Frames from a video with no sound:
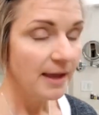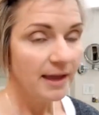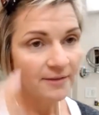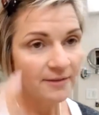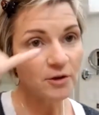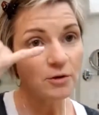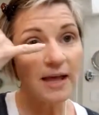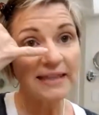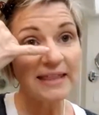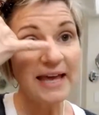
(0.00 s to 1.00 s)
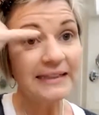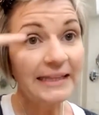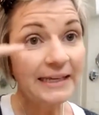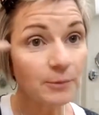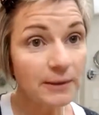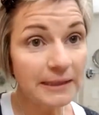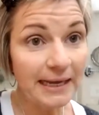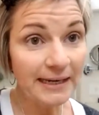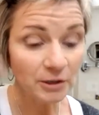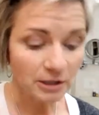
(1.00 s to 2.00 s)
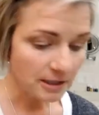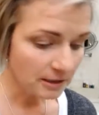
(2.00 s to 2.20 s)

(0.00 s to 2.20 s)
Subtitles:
If you like that liquid liner look,